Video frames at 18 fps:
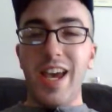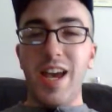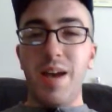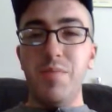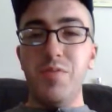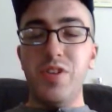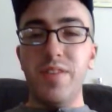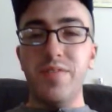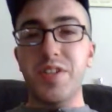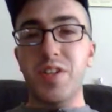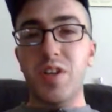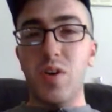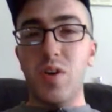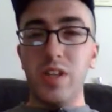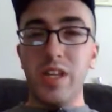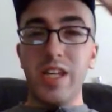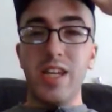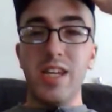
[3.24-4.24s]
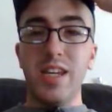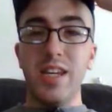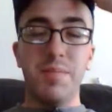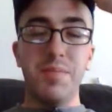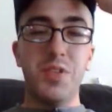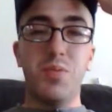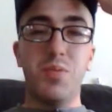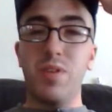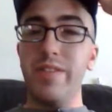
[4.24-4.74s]
Hey, I'm Jeff Scolley.
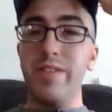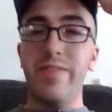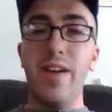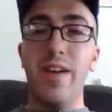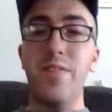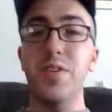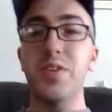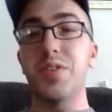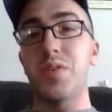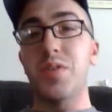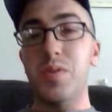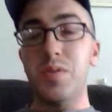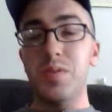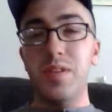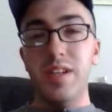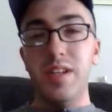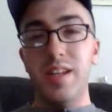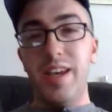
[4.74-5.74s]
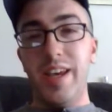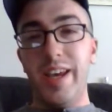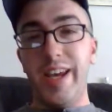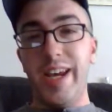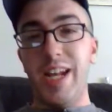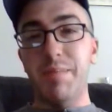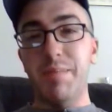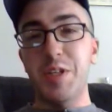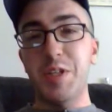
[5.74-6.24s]
I'm 25 years old,
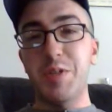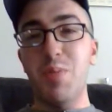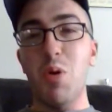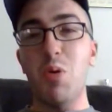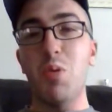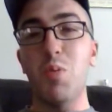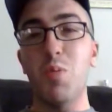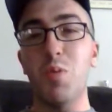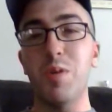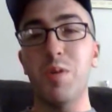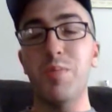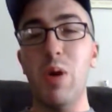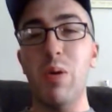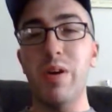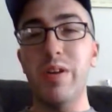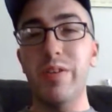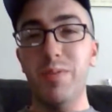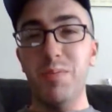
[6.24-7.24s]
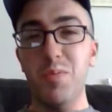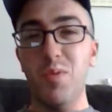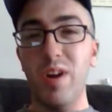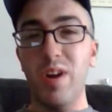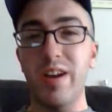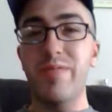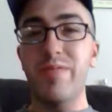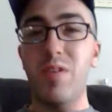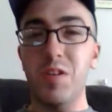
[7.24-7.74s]
and I'm a spoken word poet from
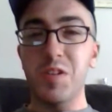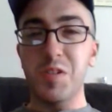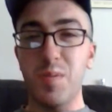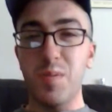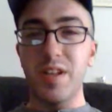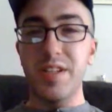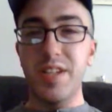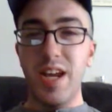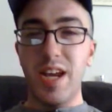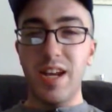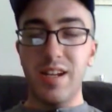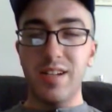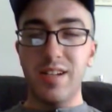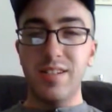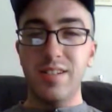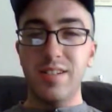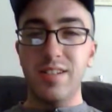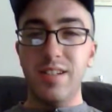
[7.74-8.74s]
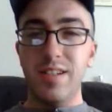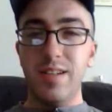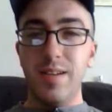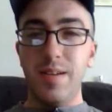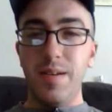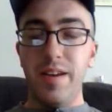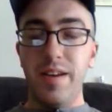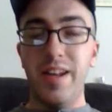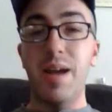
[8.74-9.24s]
Great Falls, Montana.
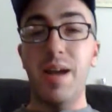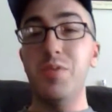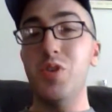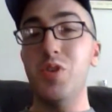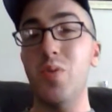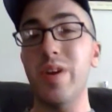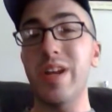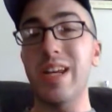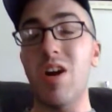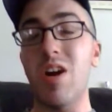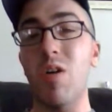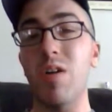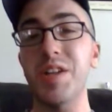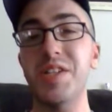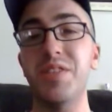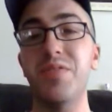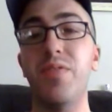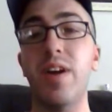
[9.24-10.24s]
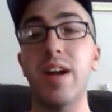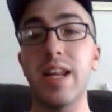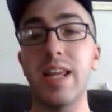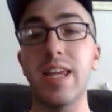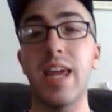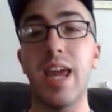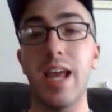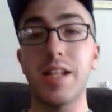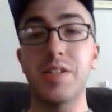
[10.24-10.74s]
And I'm joining an artist
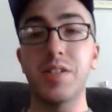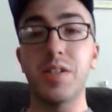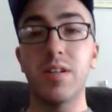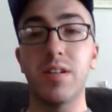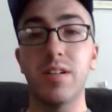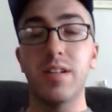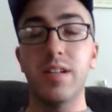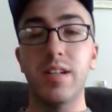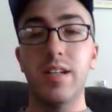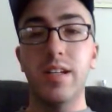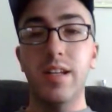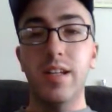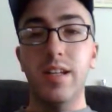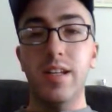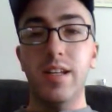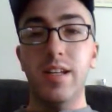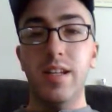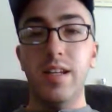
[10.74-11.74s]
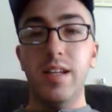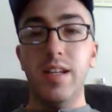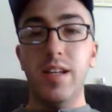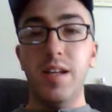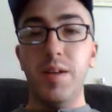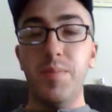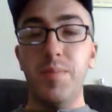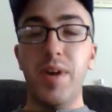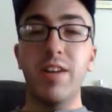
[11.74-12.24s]
fighting cancer.
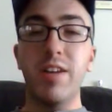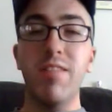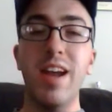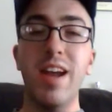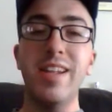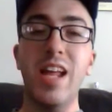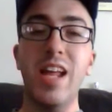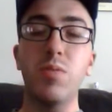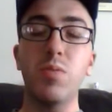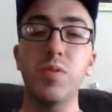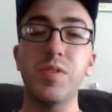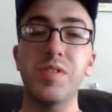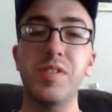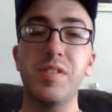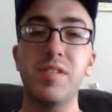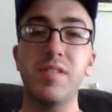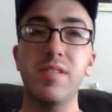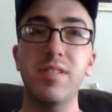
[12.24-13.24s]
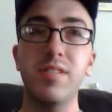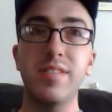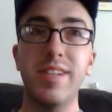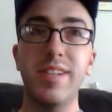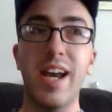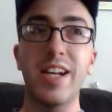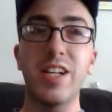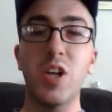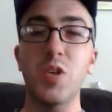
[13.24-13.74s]
My granddad was
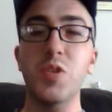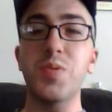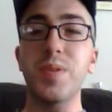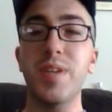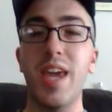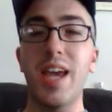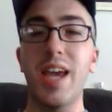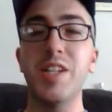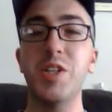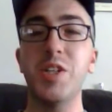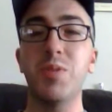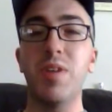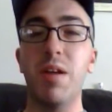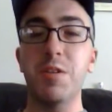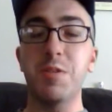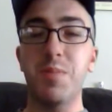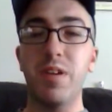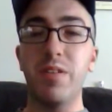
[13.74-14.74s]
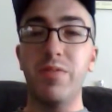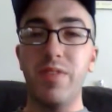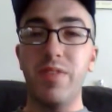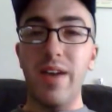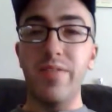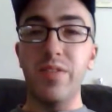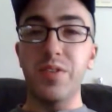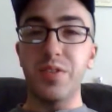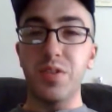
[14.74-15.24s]
diagnosed with cancer when I was about
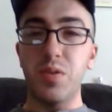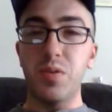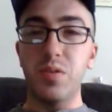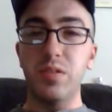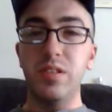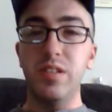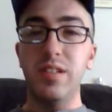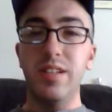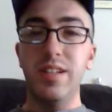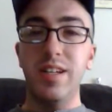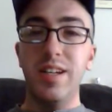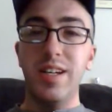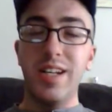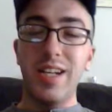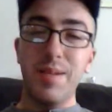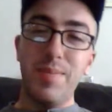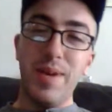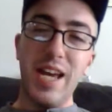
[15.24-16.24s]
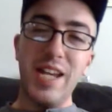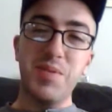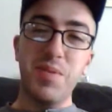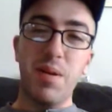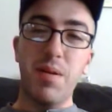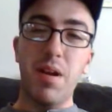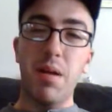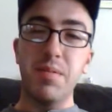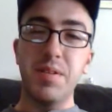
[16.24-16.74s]
5 years old, and he passed
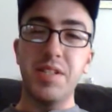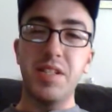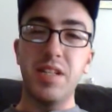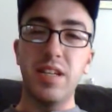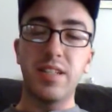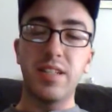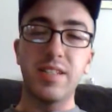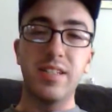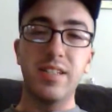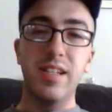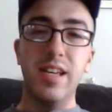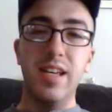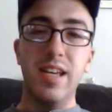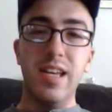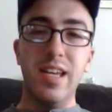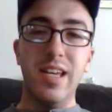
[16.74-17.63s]
away when I was 6.